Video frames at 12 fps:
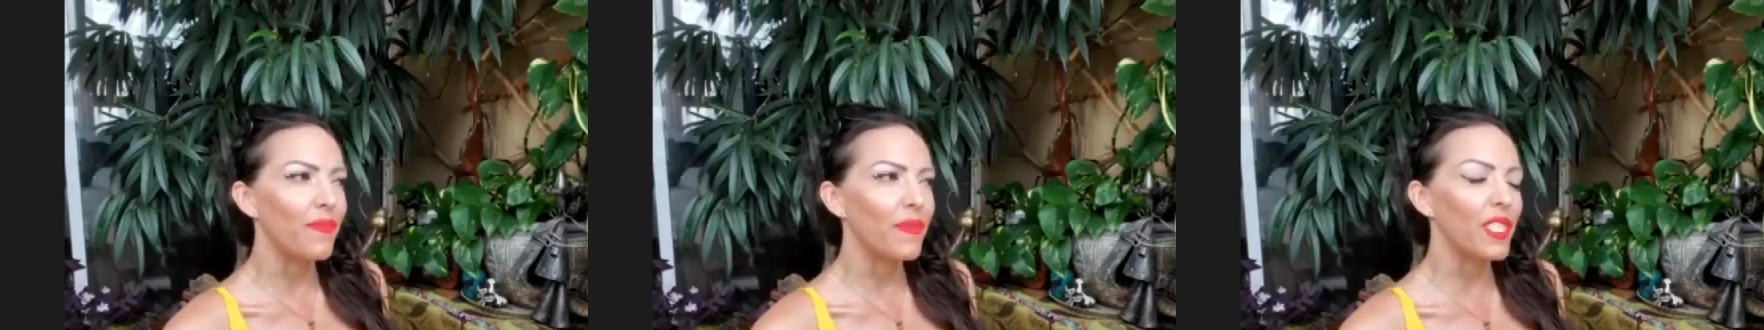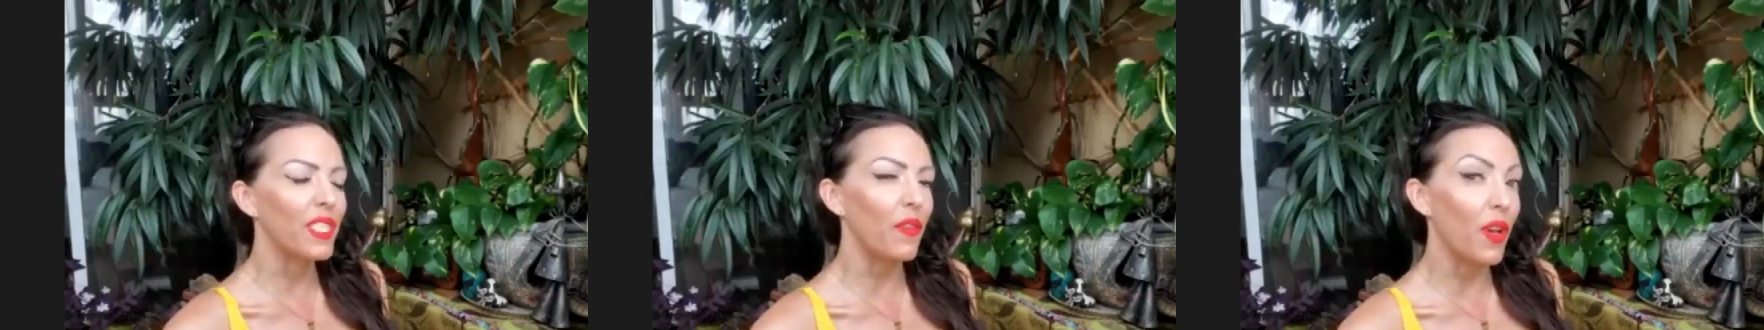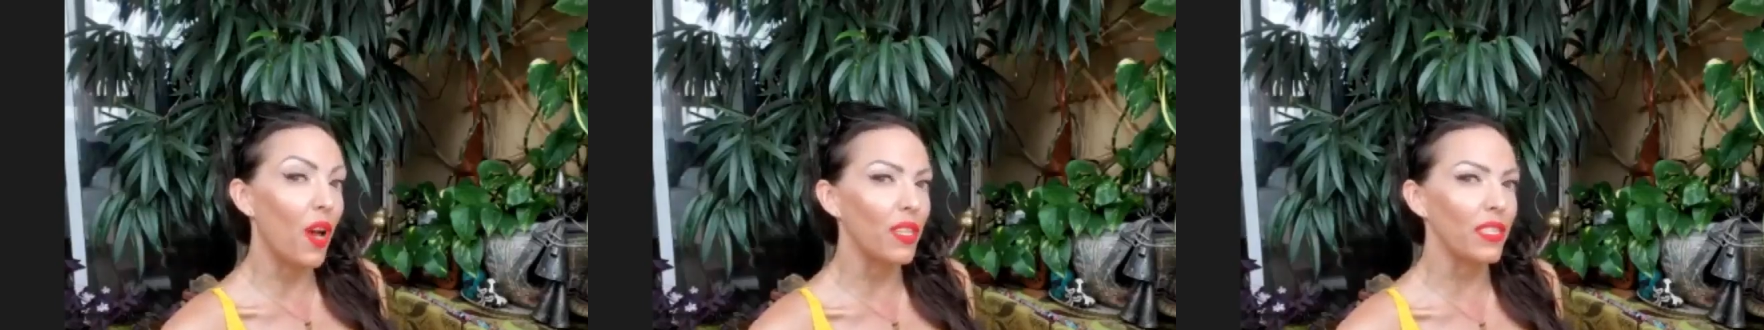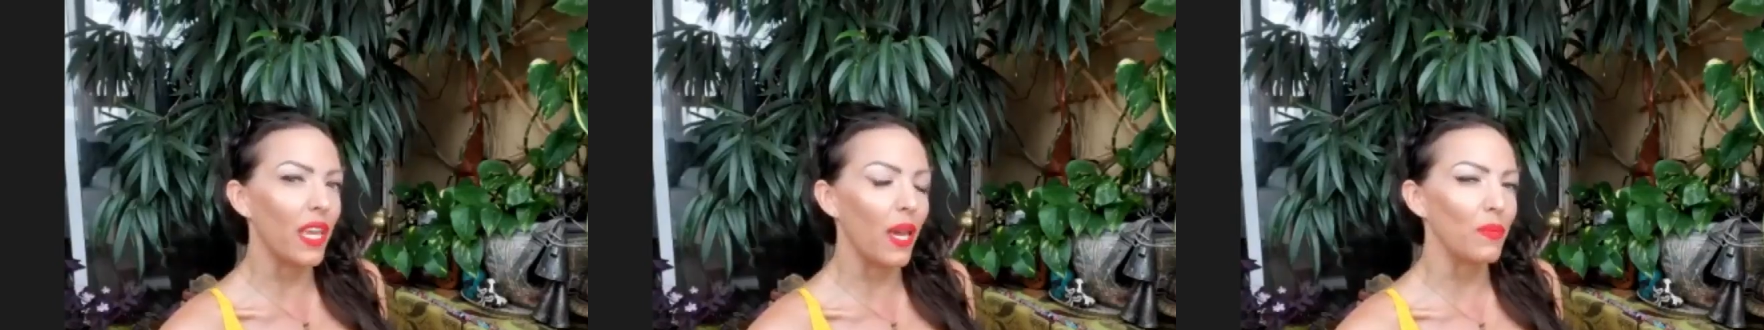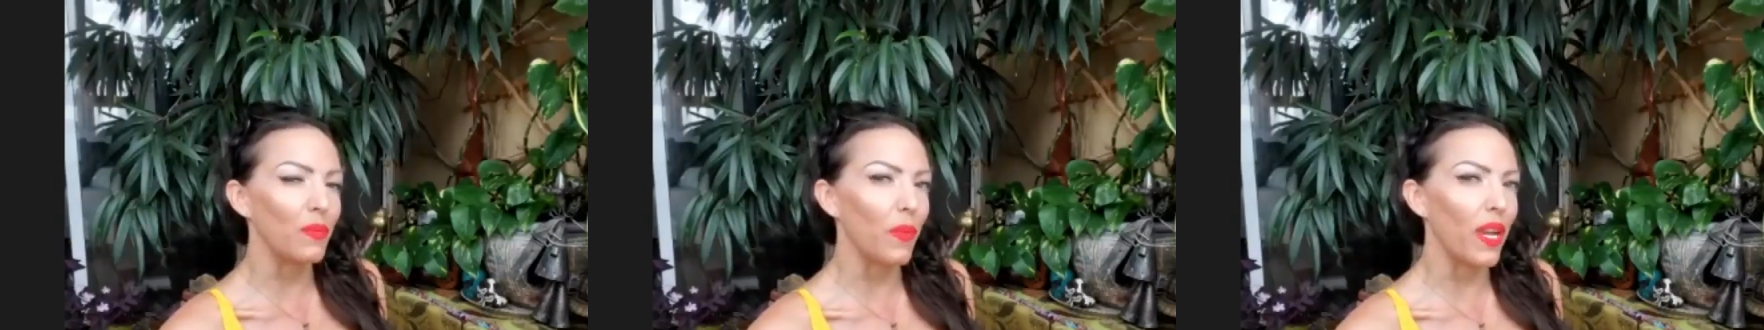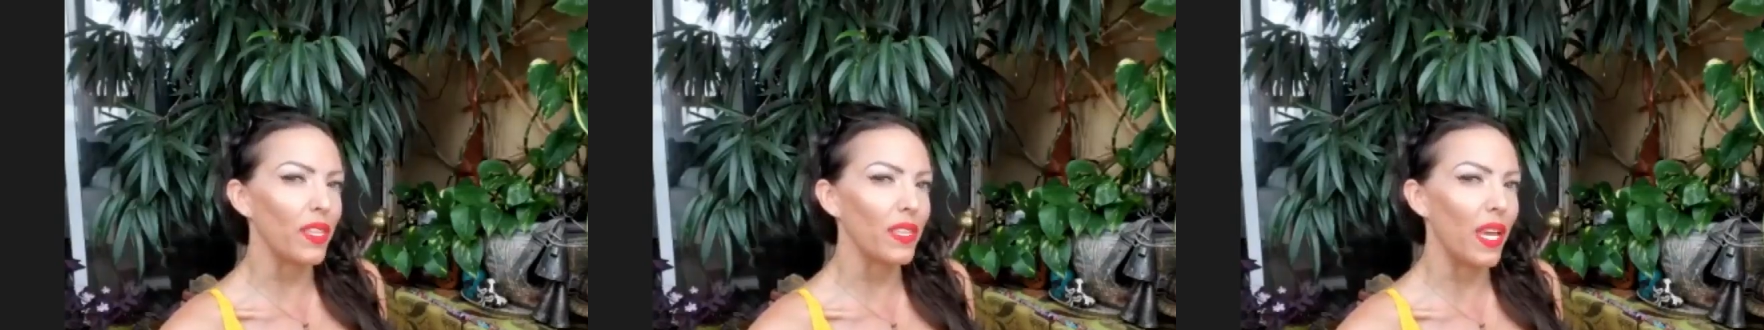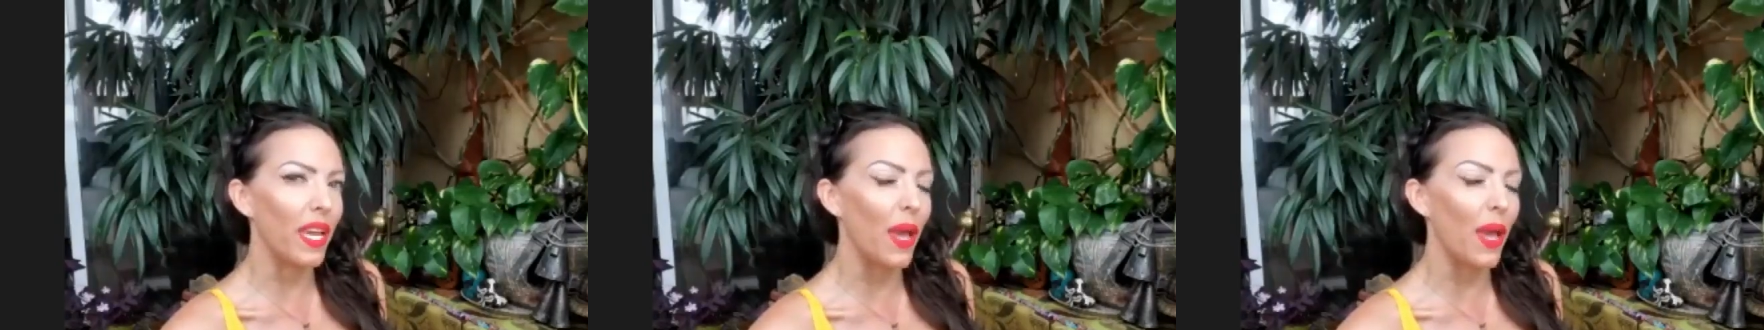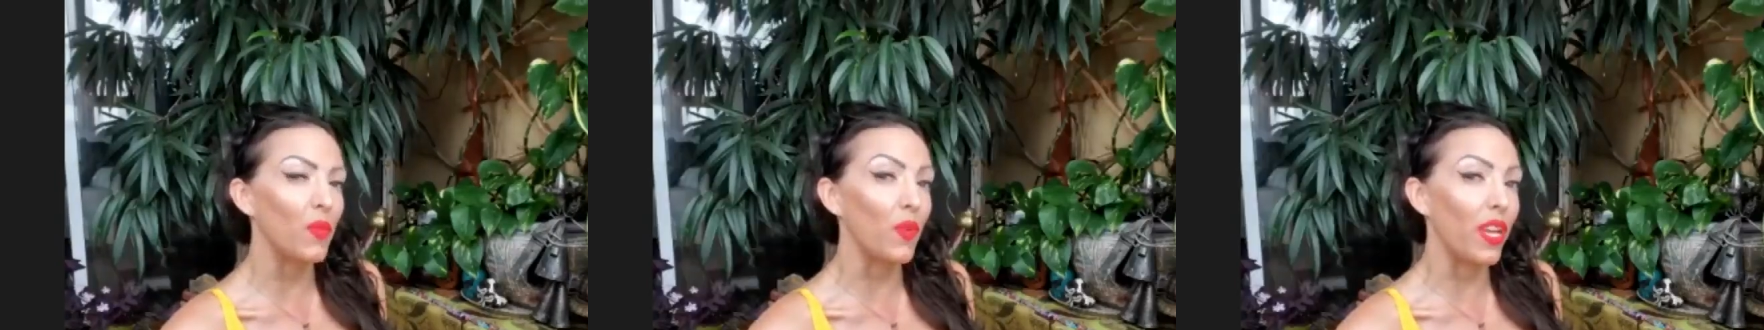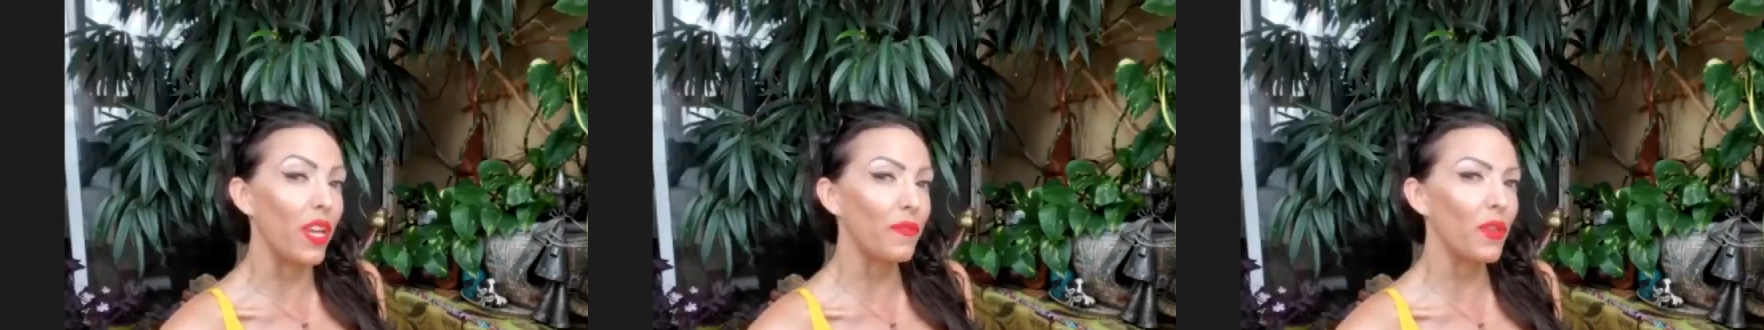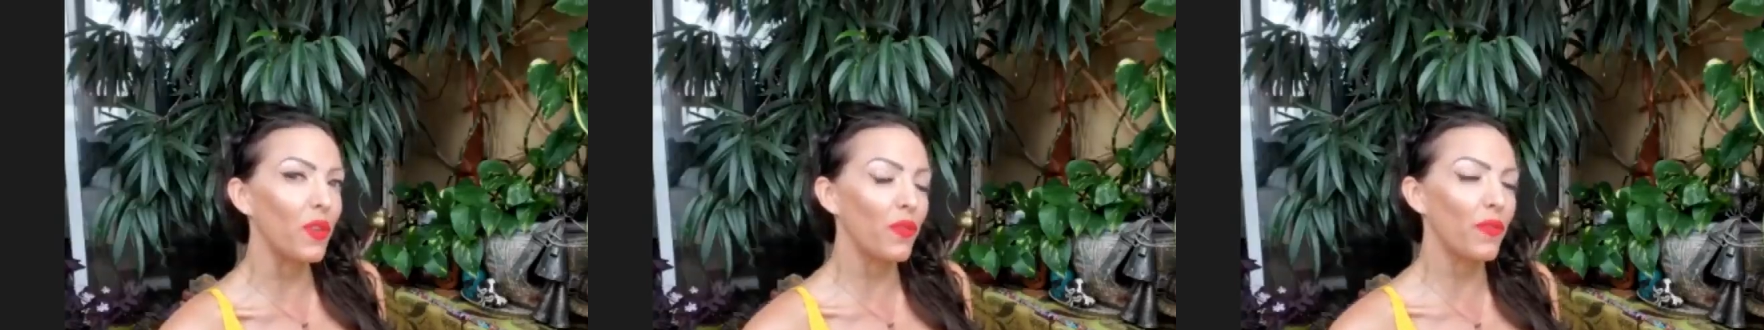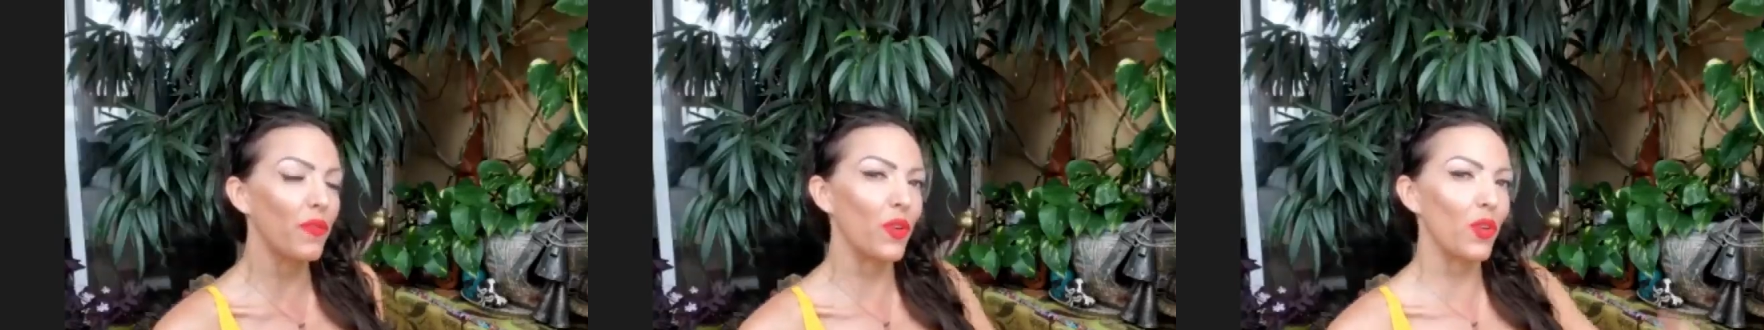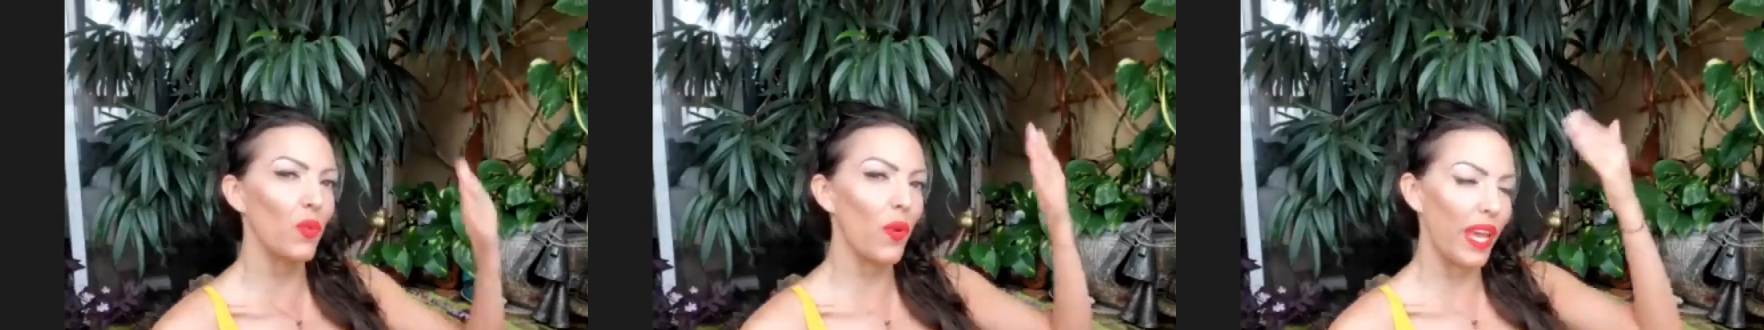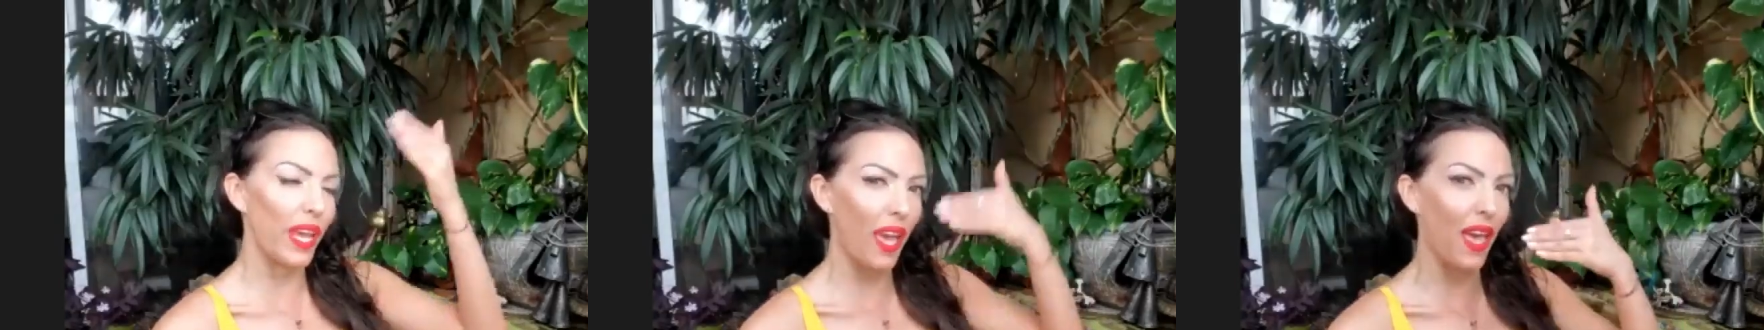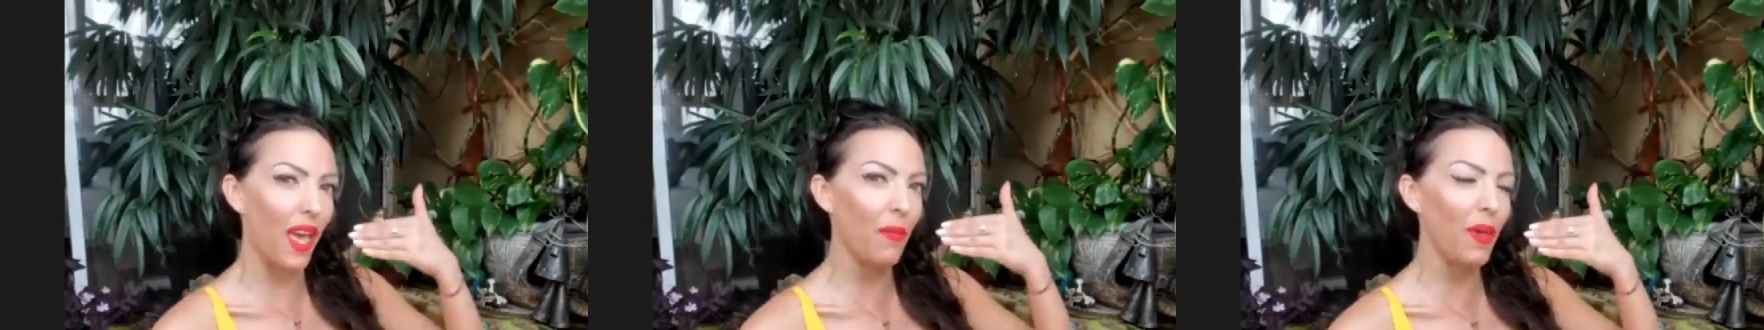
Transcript: self-concept, where I say, I'm grateful for who I am,